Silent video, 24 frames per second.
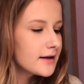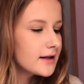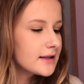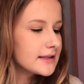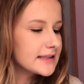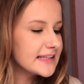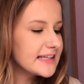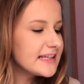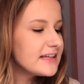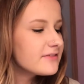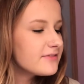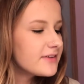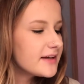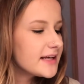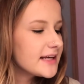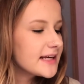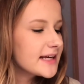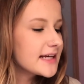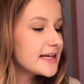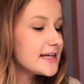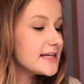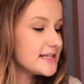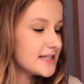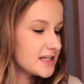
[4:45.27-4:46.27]
leave-in
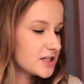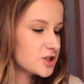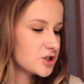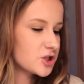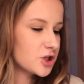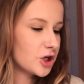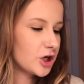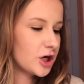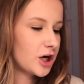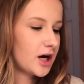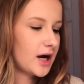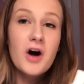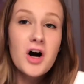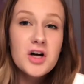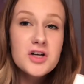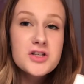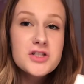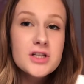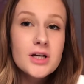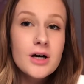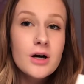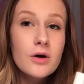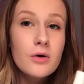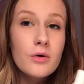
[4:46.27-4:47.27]
conditioner.
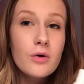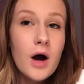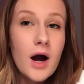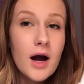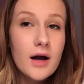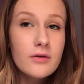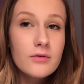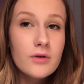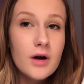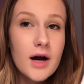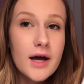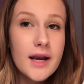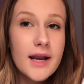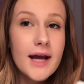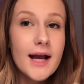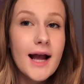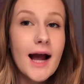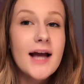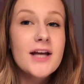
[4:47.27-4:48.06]
Also ironic,